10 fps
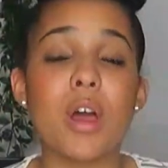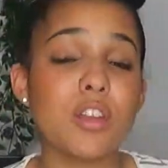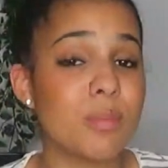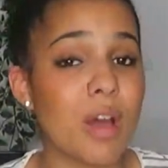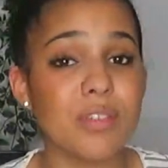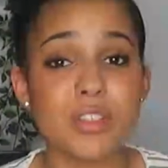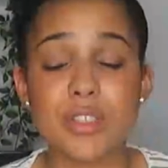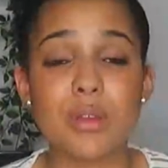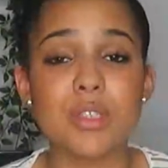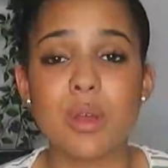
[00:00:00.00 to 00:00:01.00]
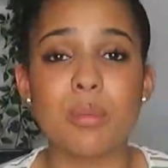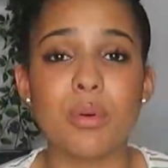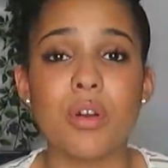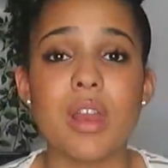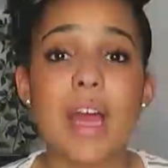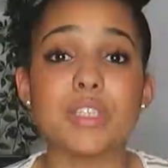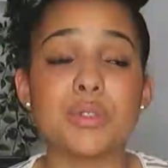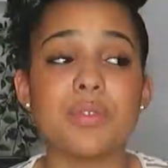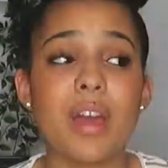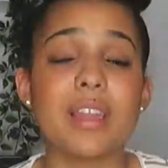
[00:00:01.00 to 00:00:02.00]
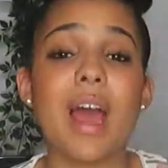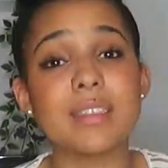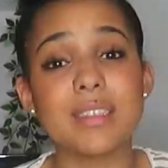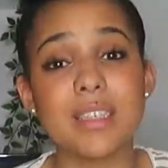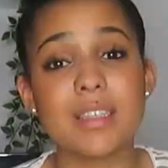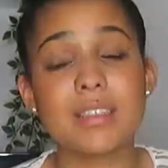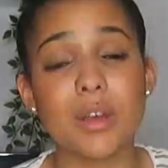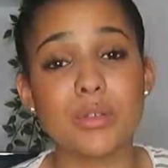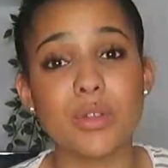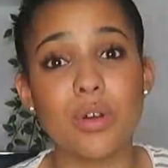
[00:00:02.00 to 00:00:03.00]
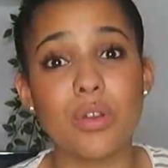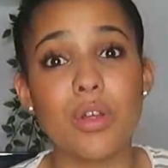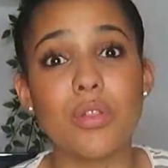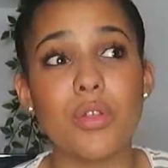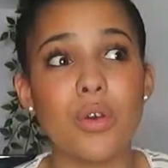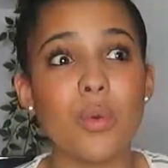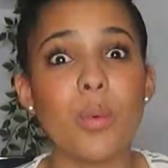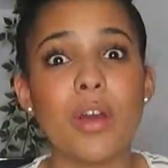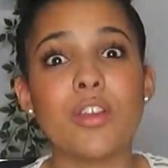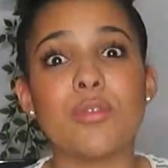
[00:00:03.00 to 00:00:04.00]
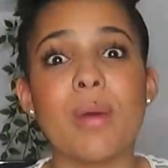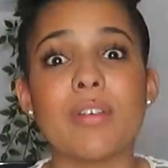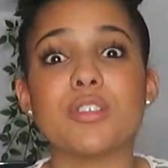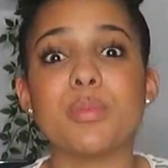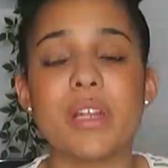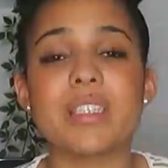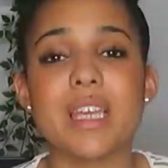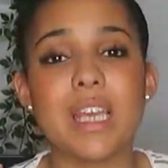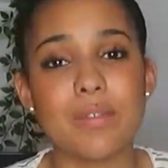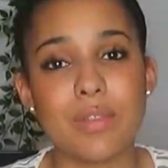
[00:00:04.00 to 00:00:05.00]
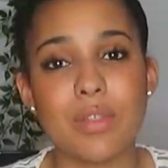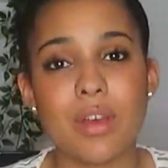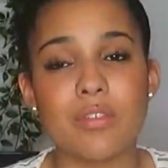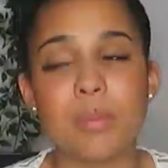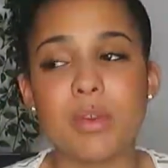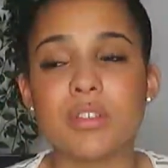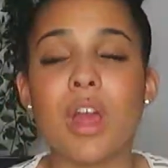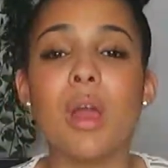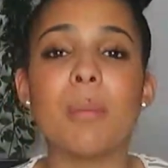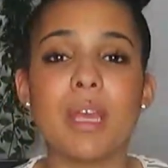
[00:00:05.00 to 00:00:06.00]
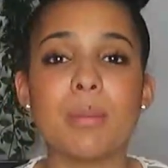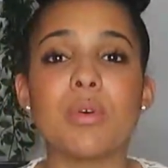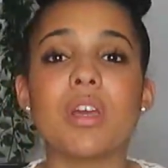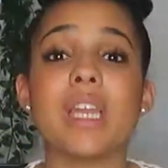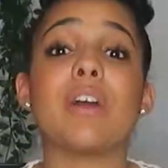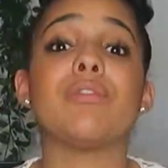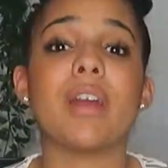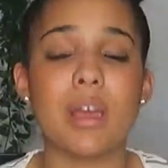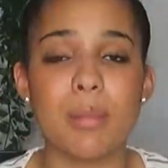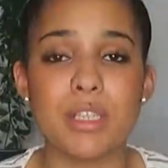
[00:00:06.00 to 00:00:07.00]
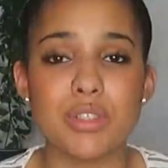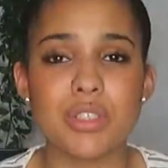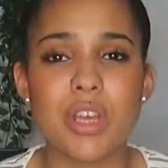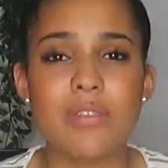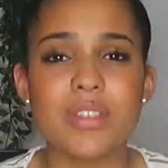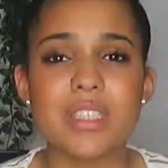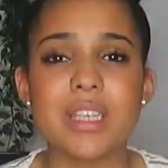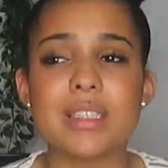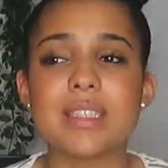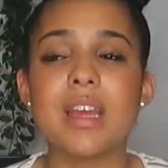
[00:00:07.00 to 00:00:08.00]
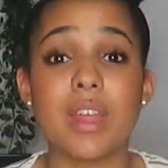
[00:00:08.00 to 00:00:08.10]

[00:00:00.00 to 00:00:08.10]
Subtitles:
Word of mouth is so important, and you'll find as the years goes on, the word of mouth spreads even further, because people can now recommend your services.